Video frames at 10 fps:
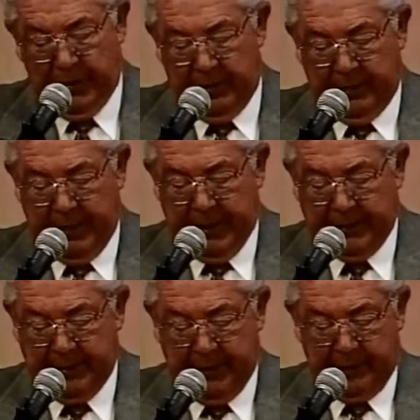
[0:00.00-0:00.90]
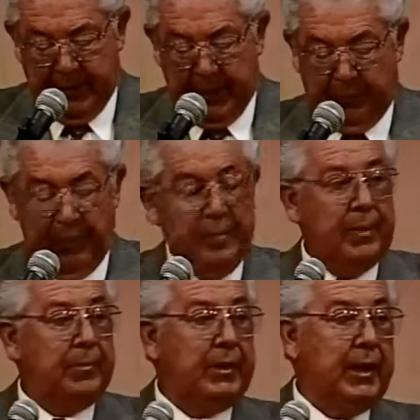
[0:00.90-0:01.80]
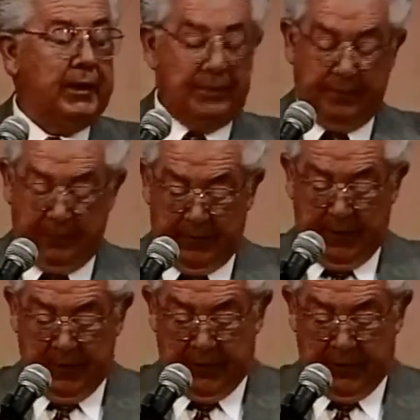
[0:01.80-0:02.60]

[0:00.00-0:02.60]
tax, they pay a premium tax that